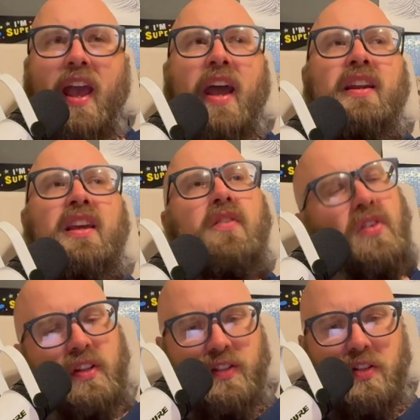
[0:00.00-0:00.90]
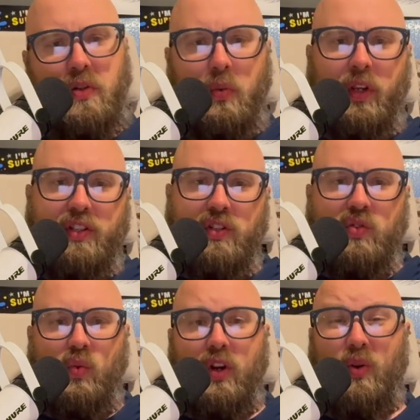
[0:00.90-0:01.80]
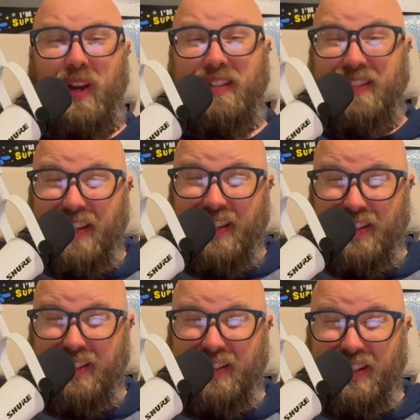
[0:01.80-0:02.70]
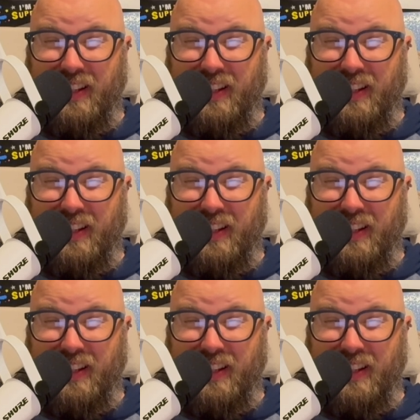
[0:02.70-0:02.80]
And even in situations where grace is,